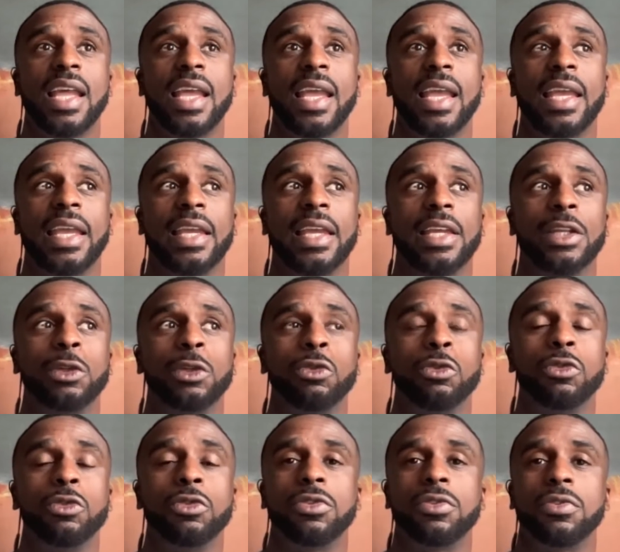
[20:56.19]

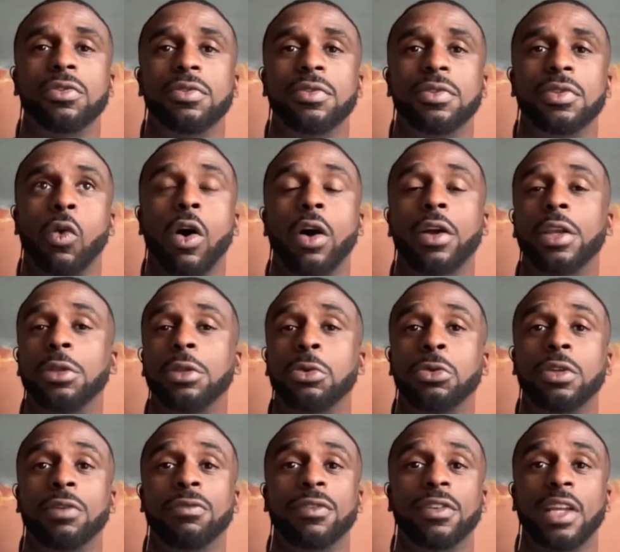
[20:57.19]
and walking through
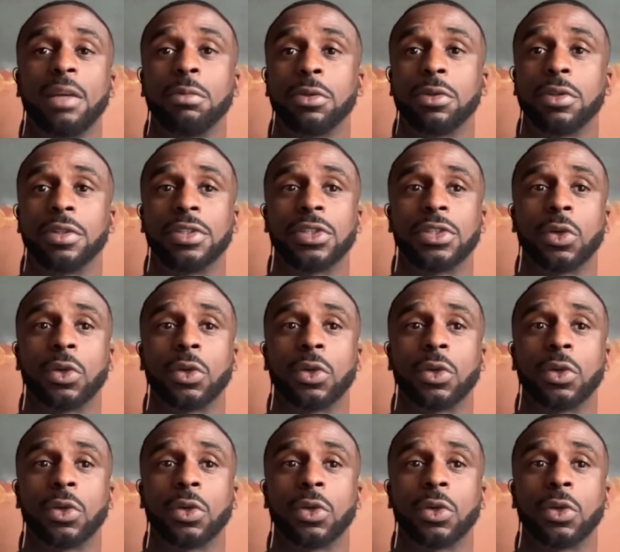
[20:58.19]
different neighborhoods.